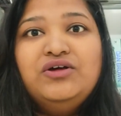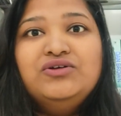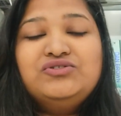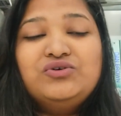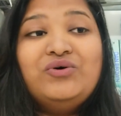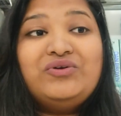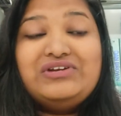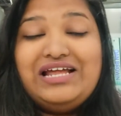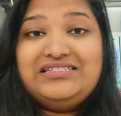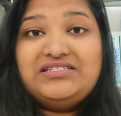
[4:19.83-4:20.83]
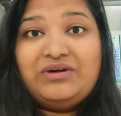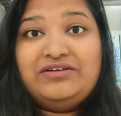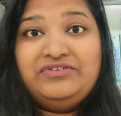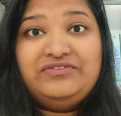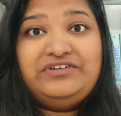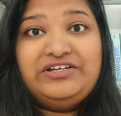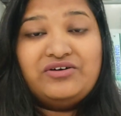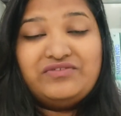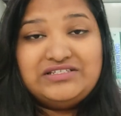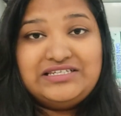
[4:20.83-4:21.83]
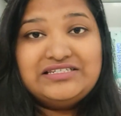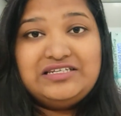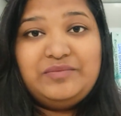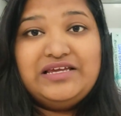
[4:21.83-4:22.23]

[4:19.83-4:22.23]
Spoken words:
So rest 150 or 160